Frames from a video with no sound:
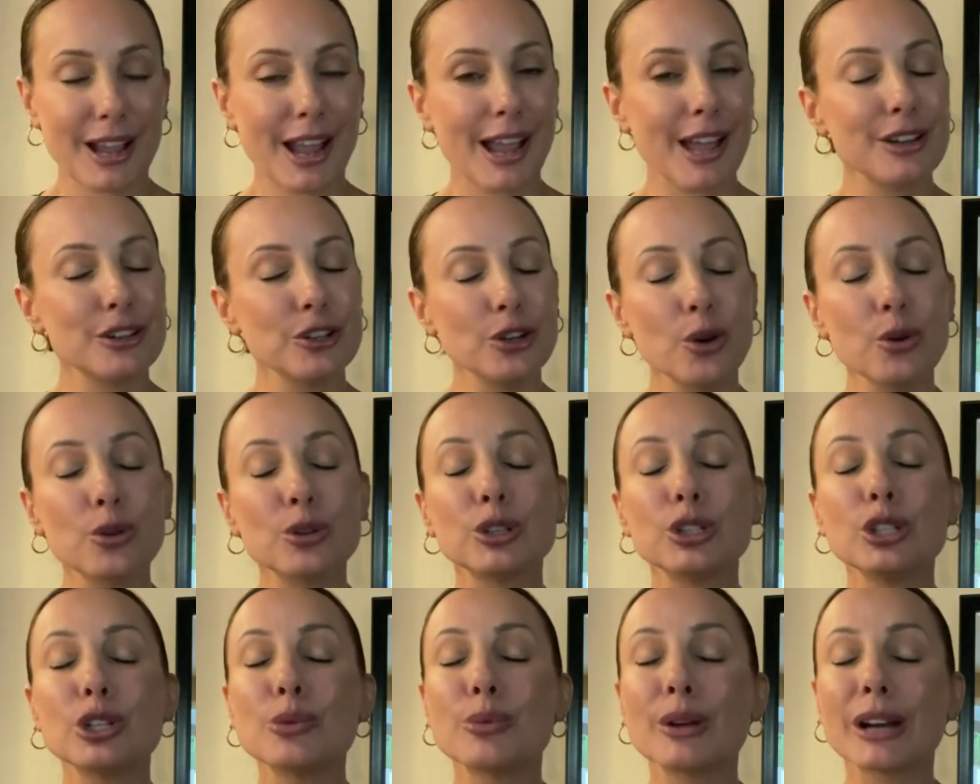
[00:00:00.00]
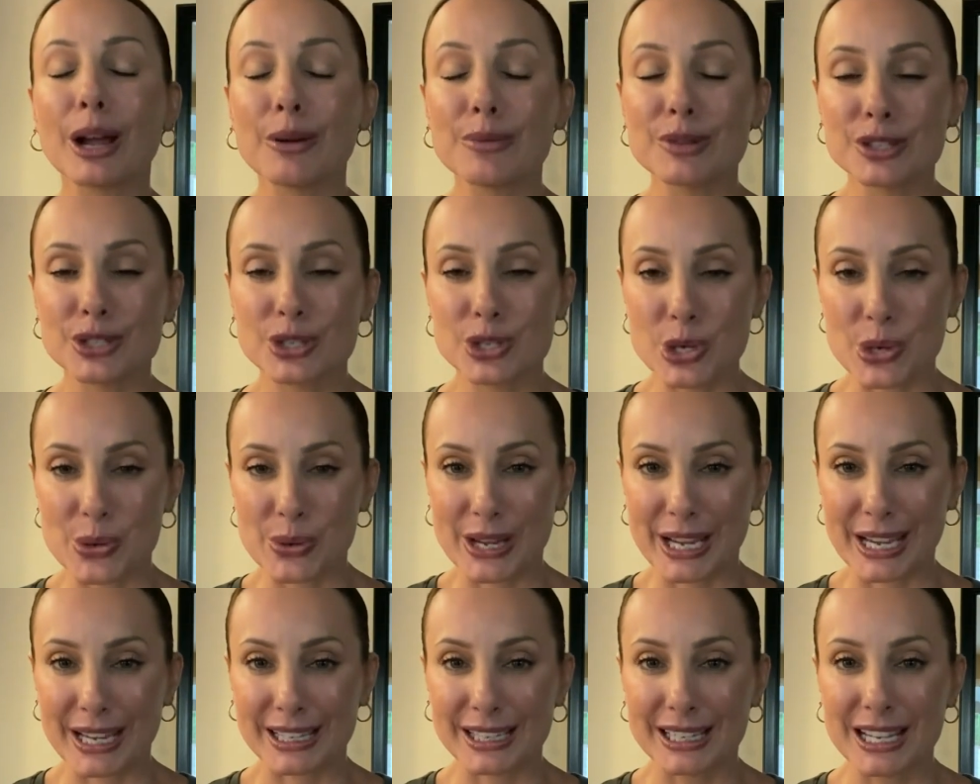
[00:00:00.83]
I had no clue what I was
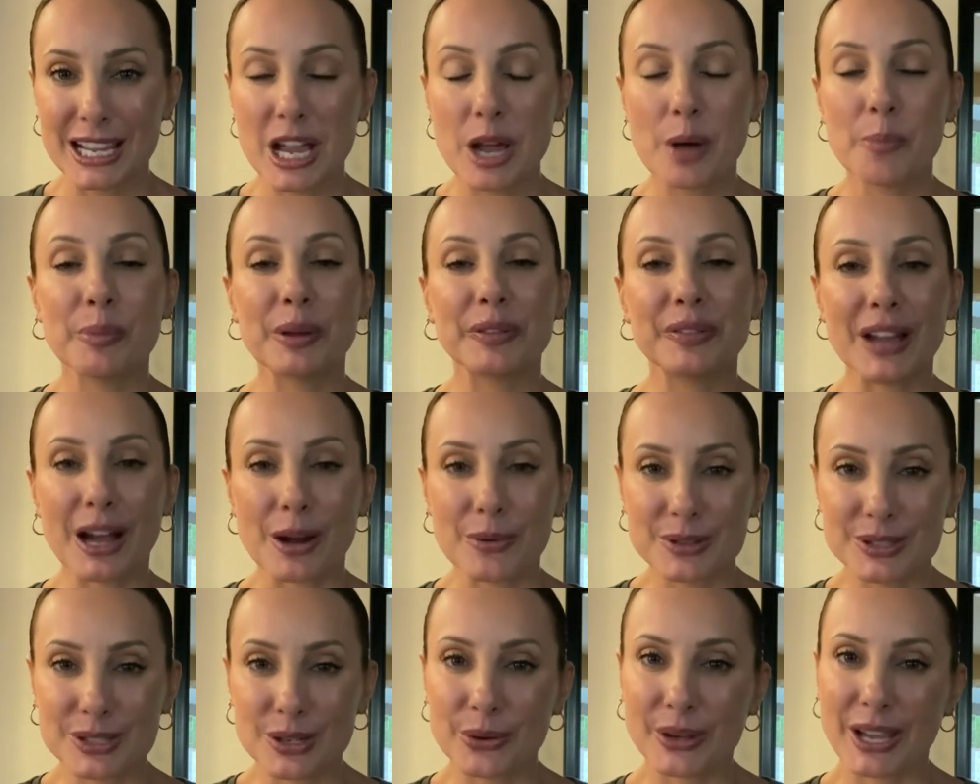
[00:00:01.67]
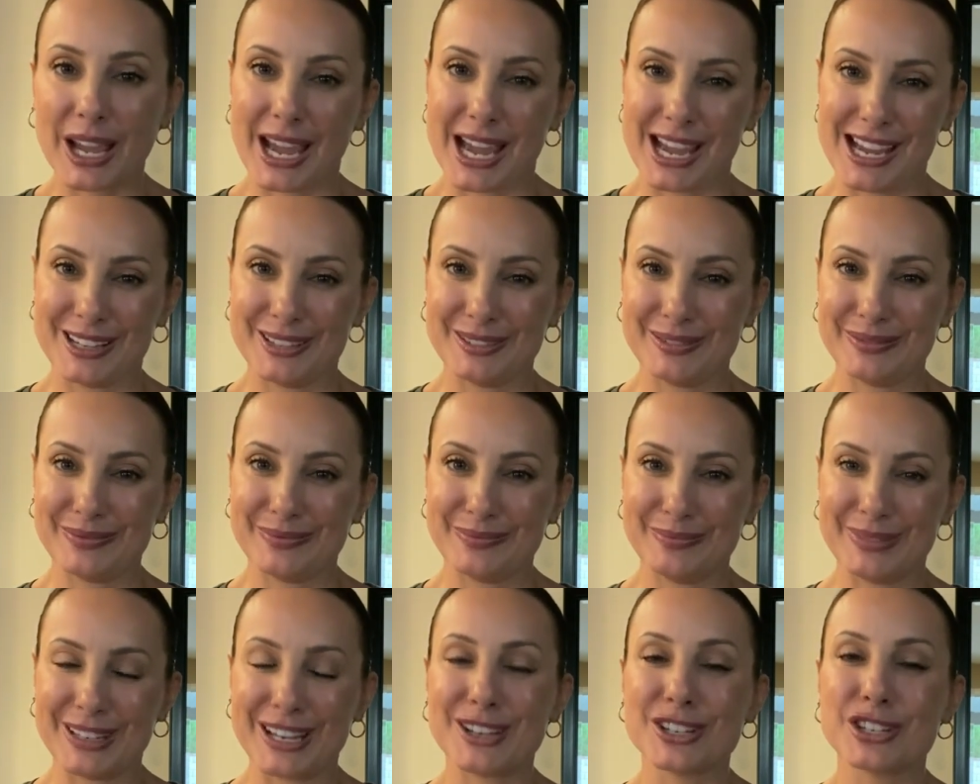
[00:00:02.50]
doing, but that was okay
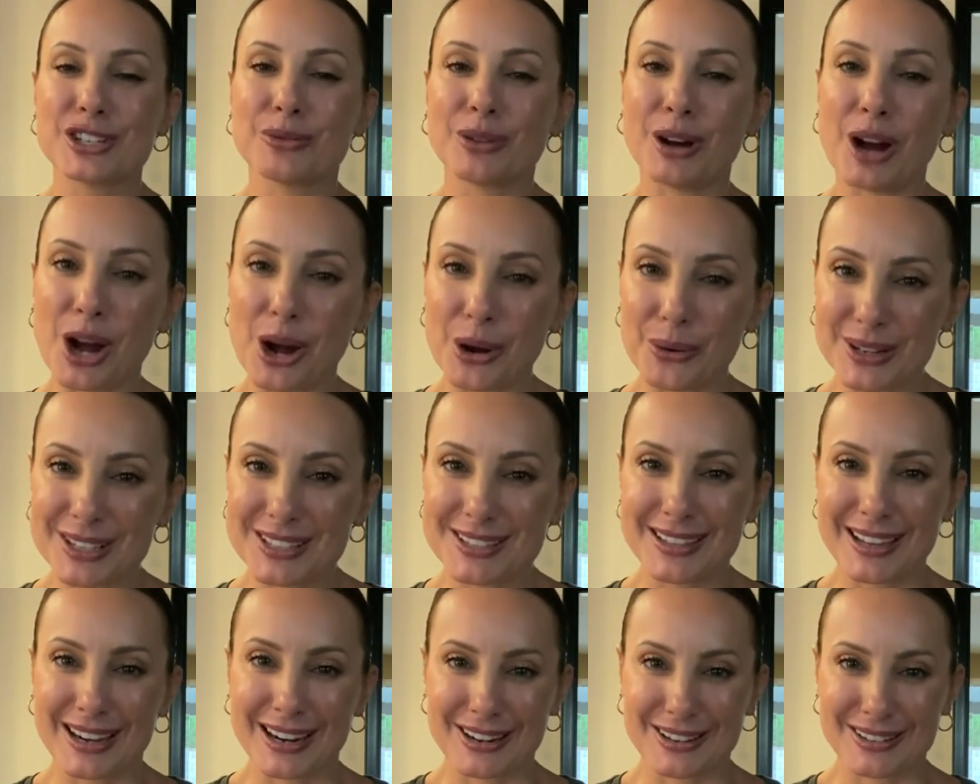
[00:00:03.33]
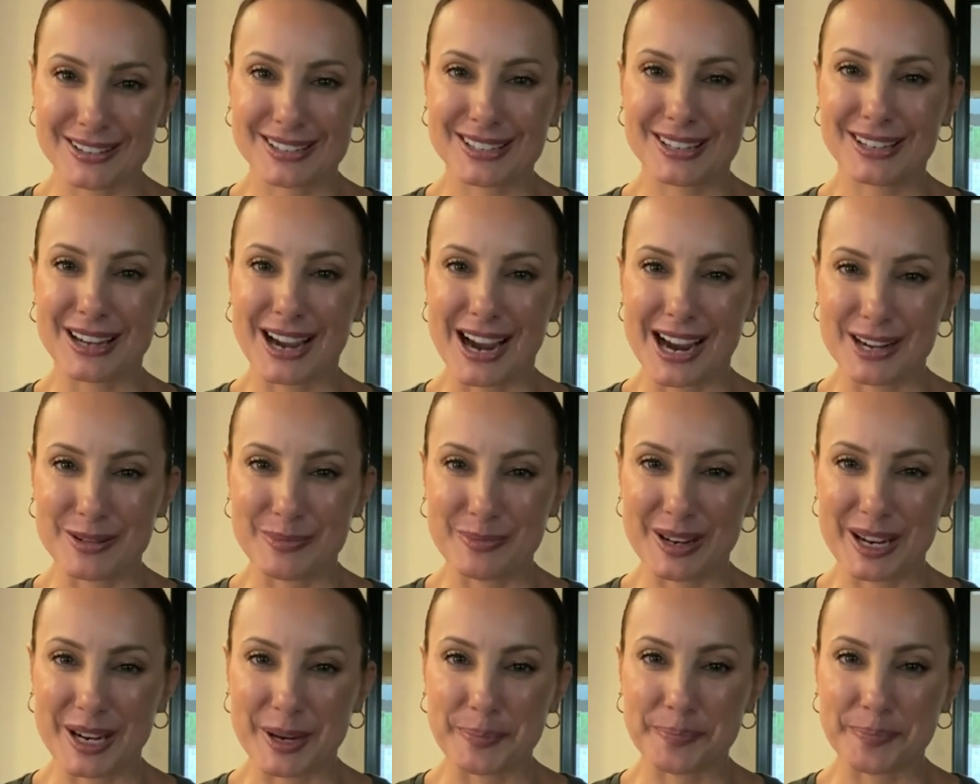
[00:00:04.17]
because you were always there to guide me.